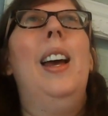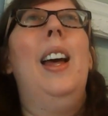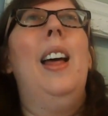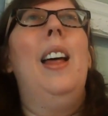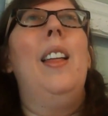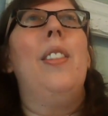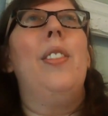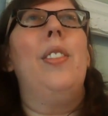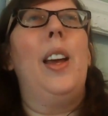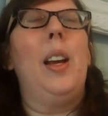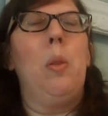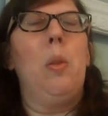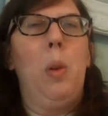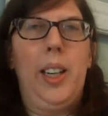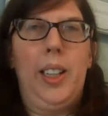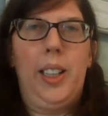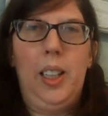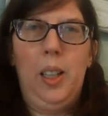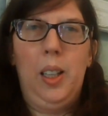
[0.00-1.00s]
They
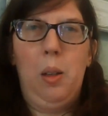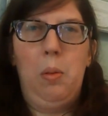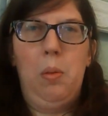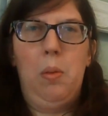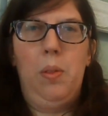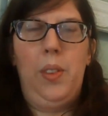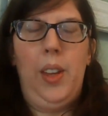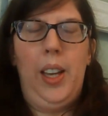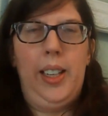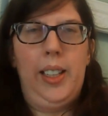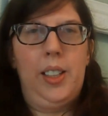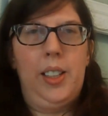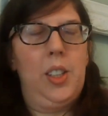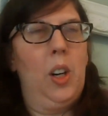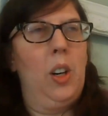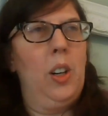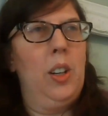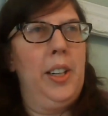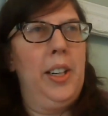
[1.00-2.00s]
wake up, they
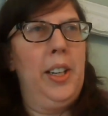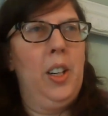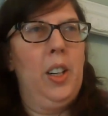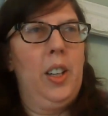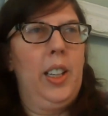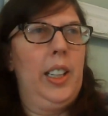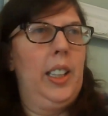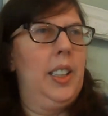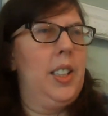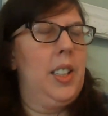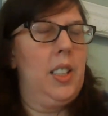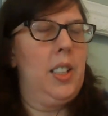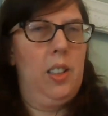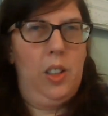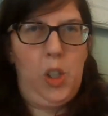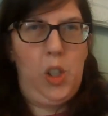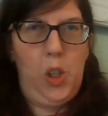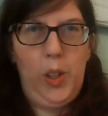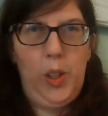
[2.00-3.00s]
start hearing
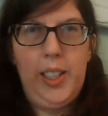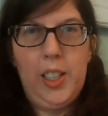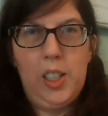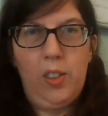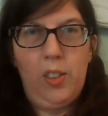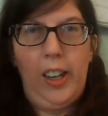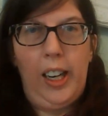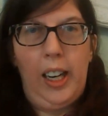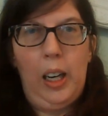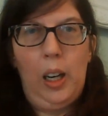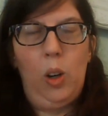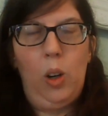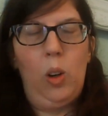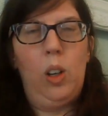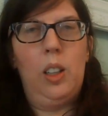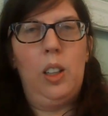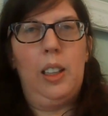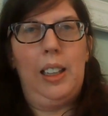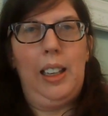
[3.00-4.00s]
trees
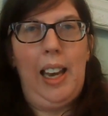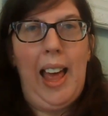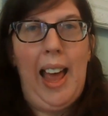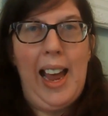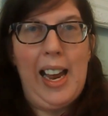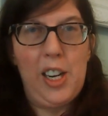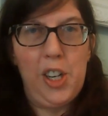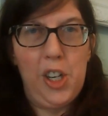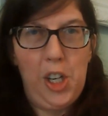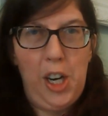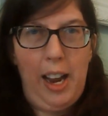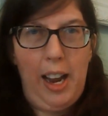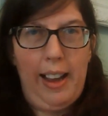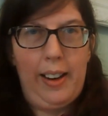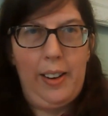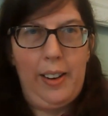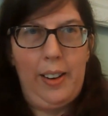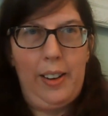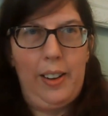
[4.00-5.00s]
fall, glass
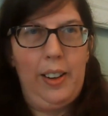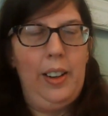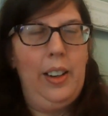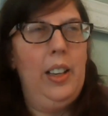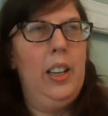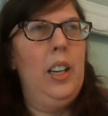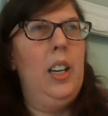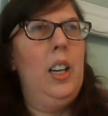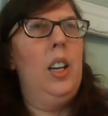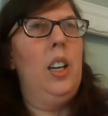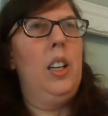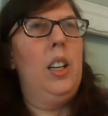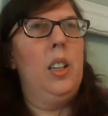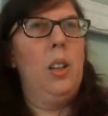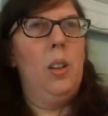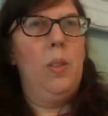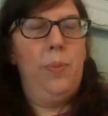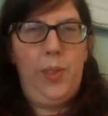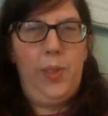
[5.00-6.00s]
shatter,
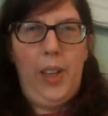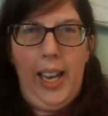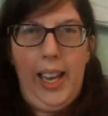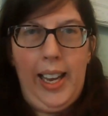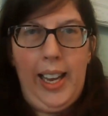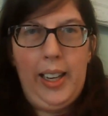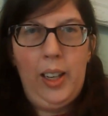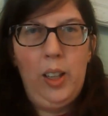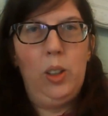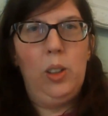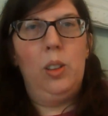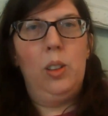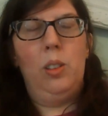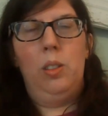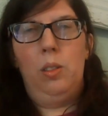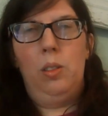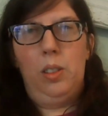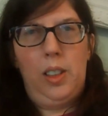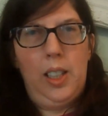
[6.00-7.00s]

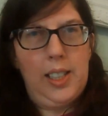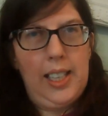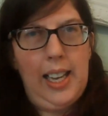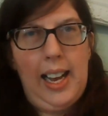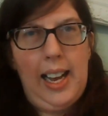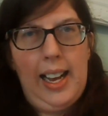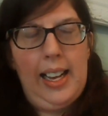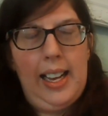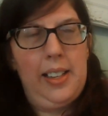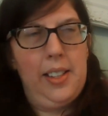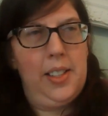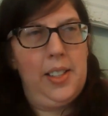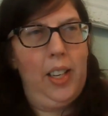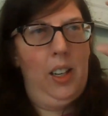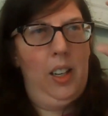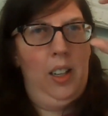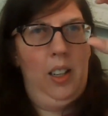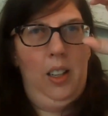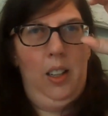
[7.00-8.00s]
hail the size
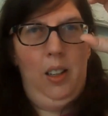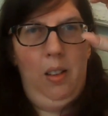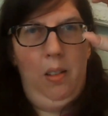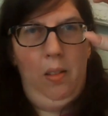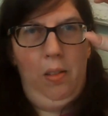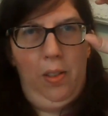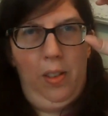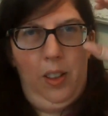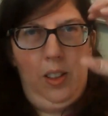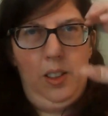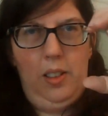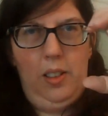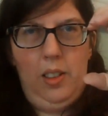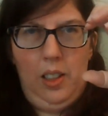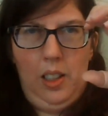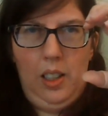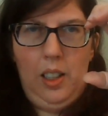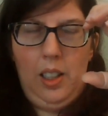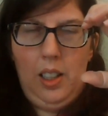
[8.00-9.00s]
of
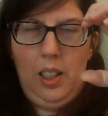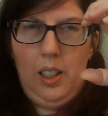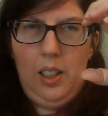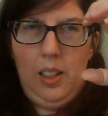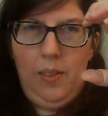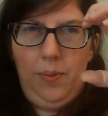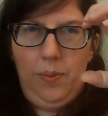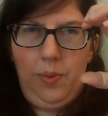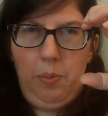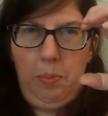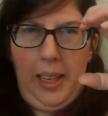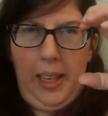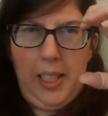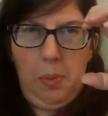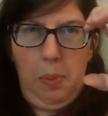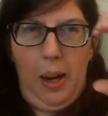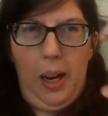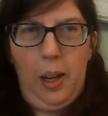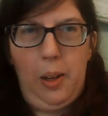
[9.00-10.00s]

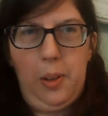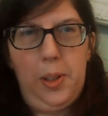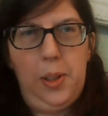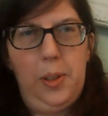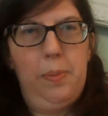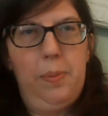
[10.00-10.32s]
baseballs